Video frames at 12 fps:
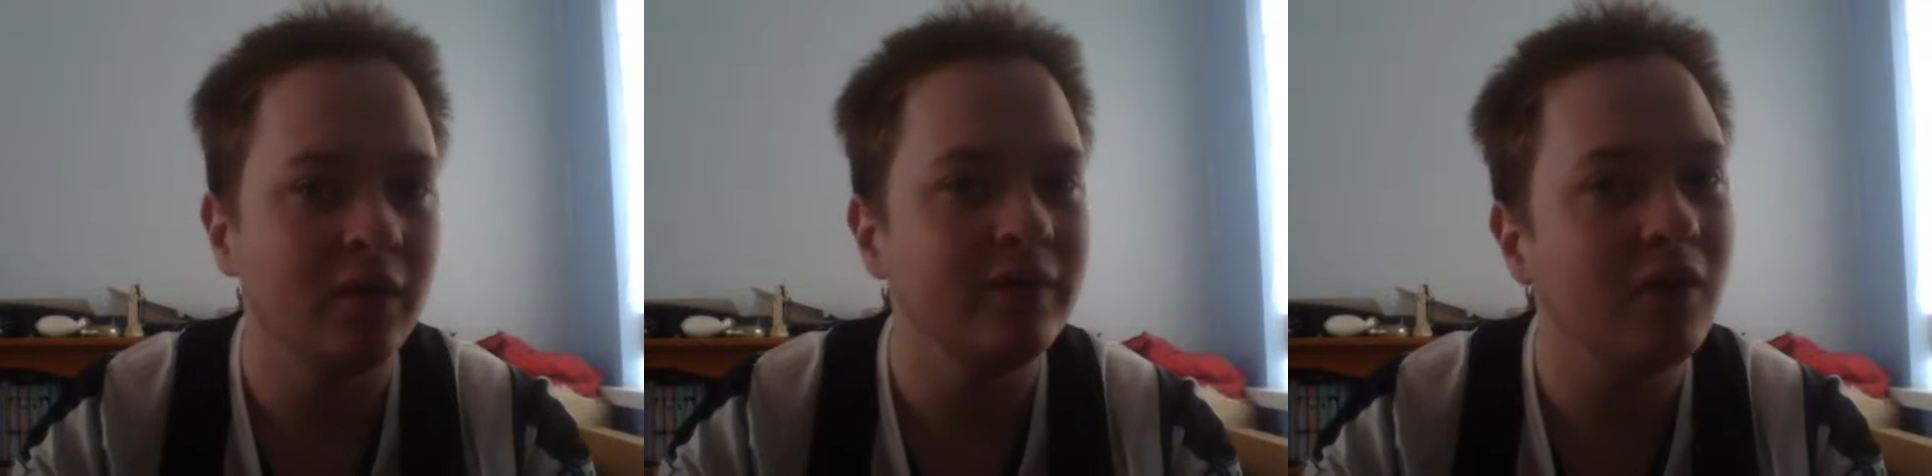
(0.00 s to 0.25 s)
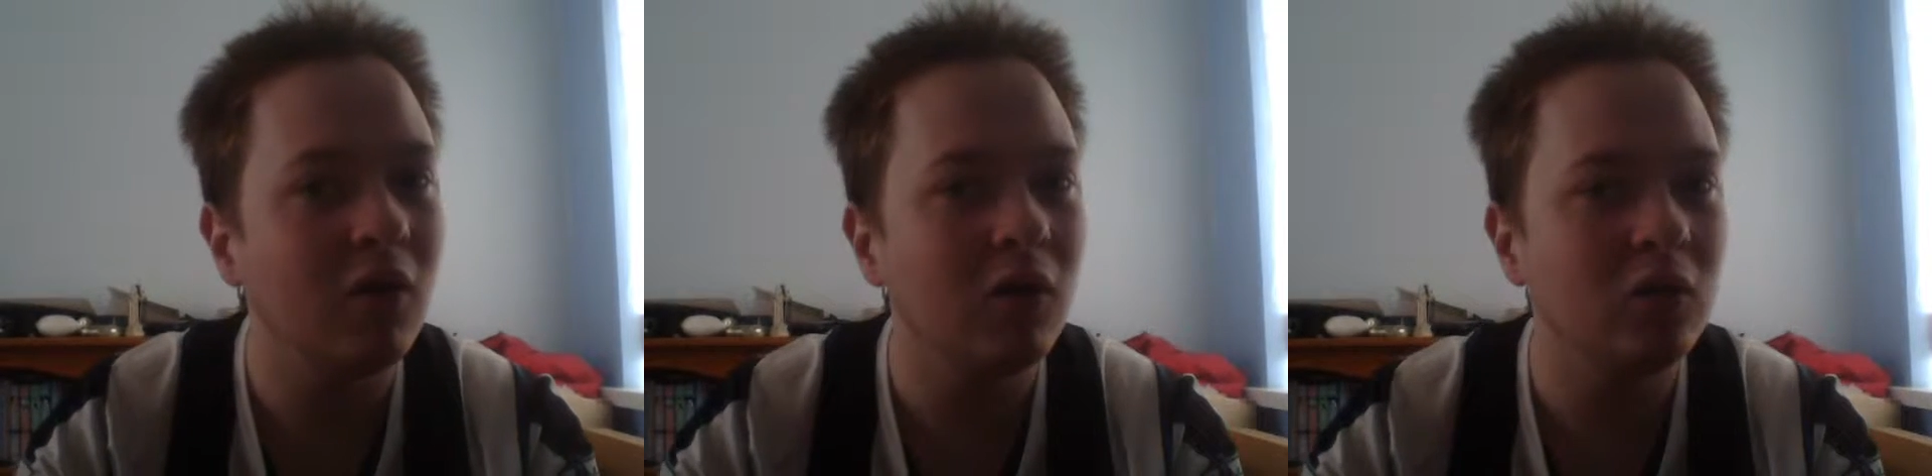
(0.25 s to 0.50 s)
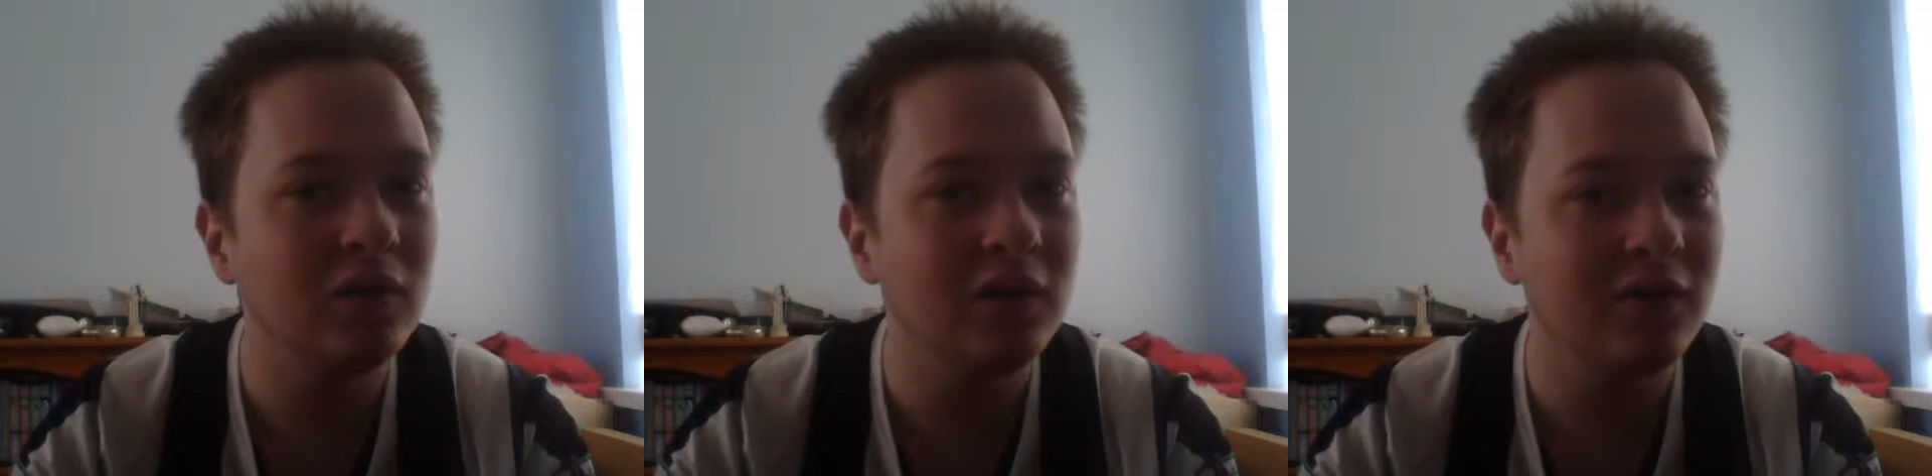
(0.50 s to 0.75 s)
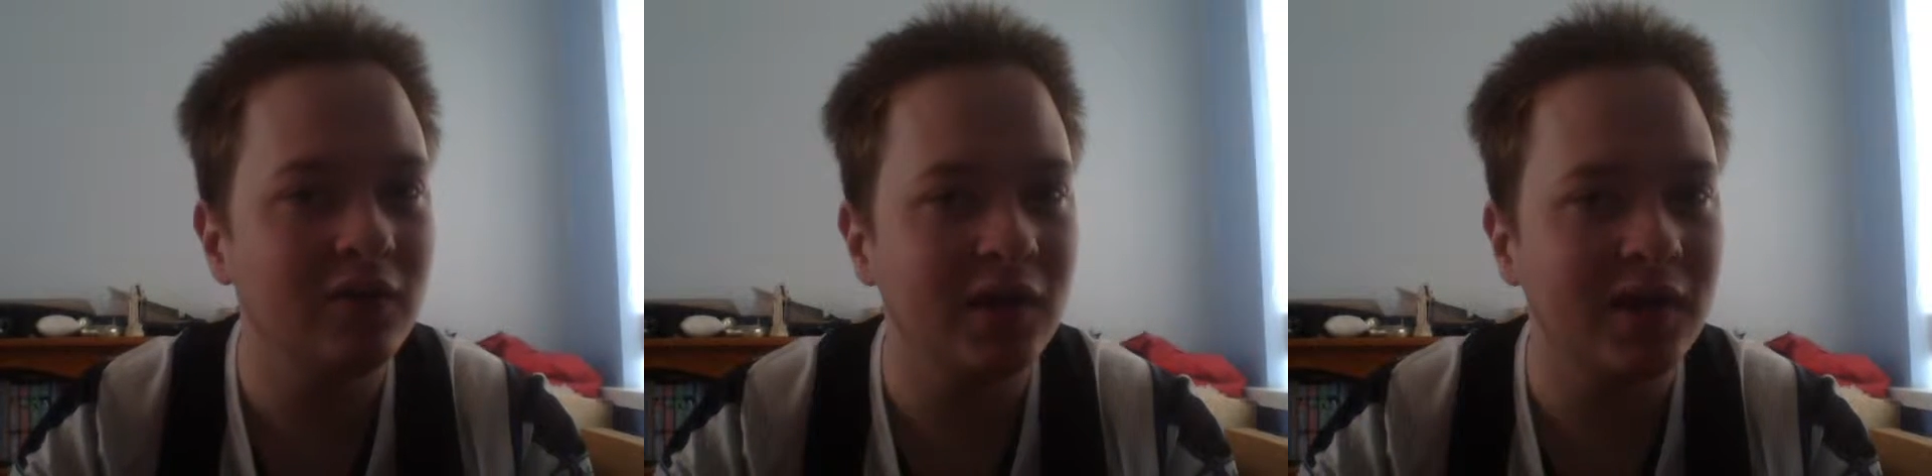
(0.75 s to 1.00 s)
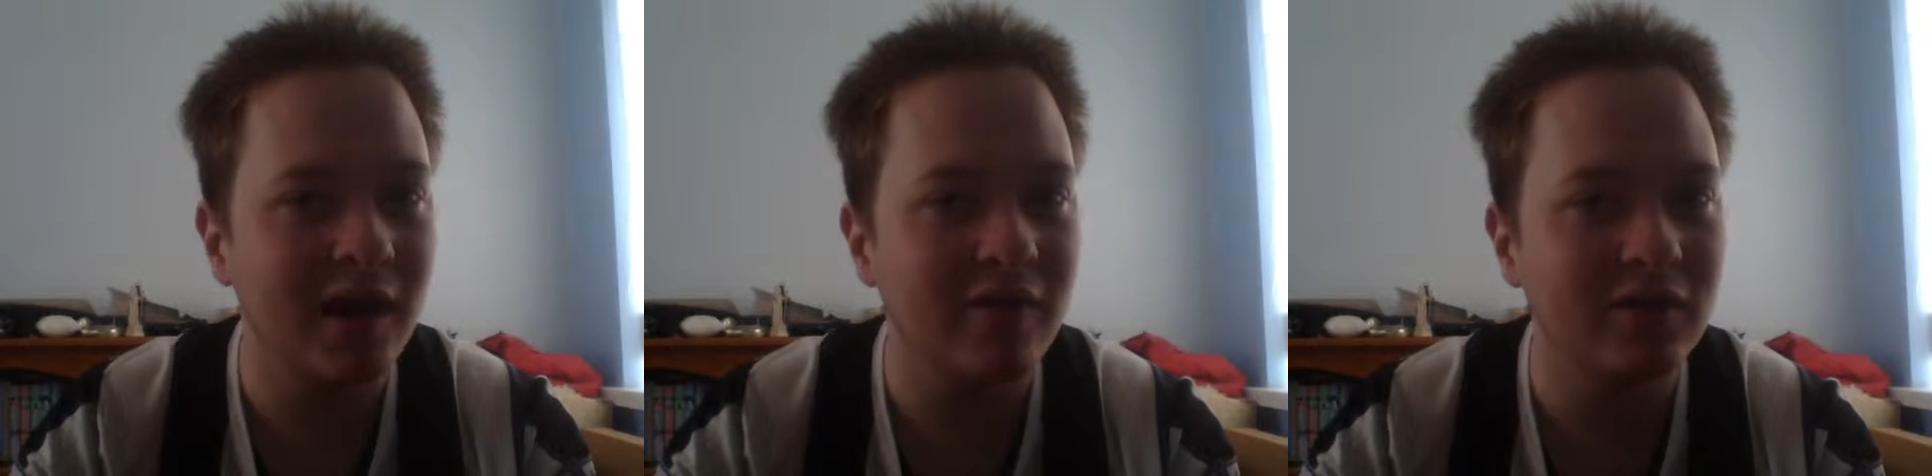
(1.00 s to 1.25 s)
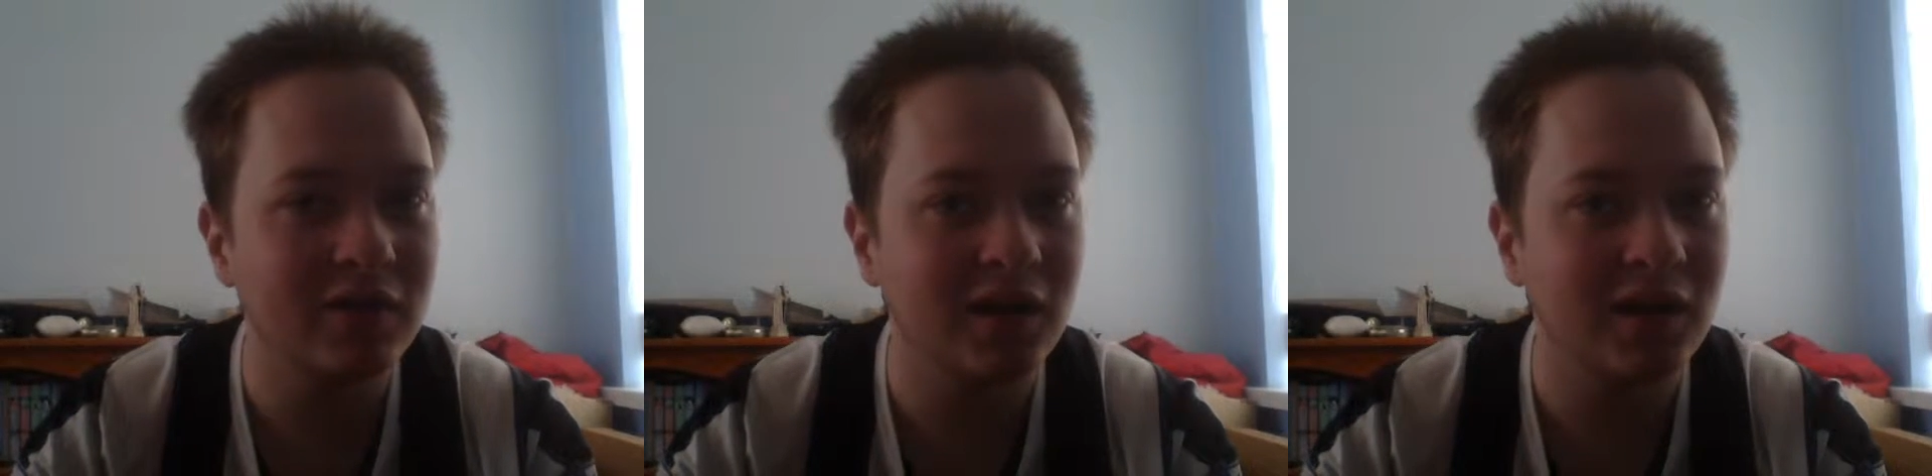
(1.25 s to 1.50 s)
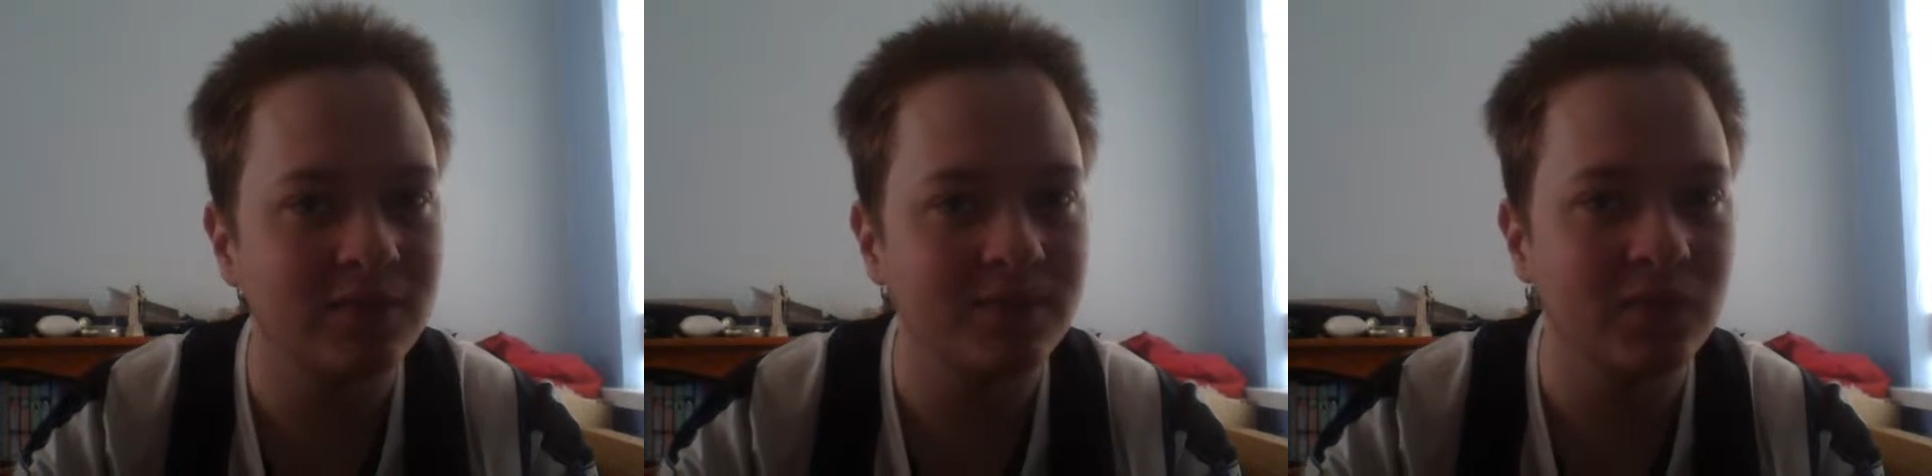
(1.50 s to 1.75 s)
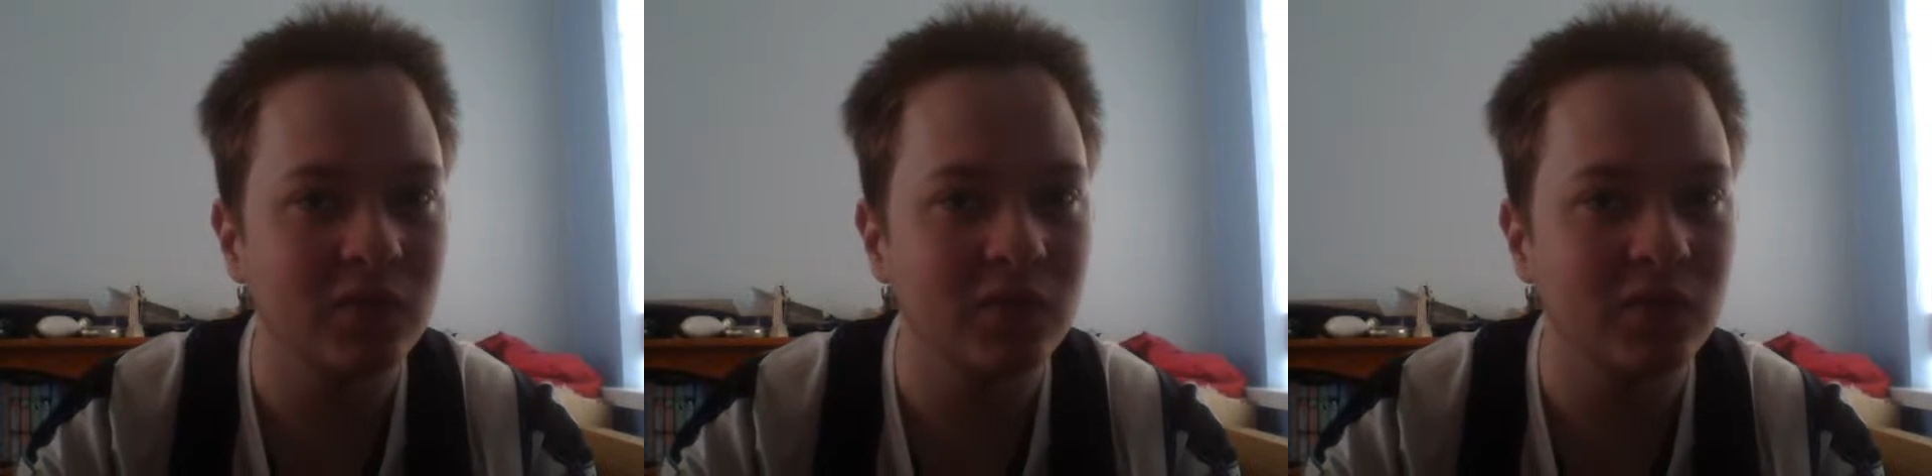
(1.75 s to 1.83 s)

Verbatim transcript: Not only of your character,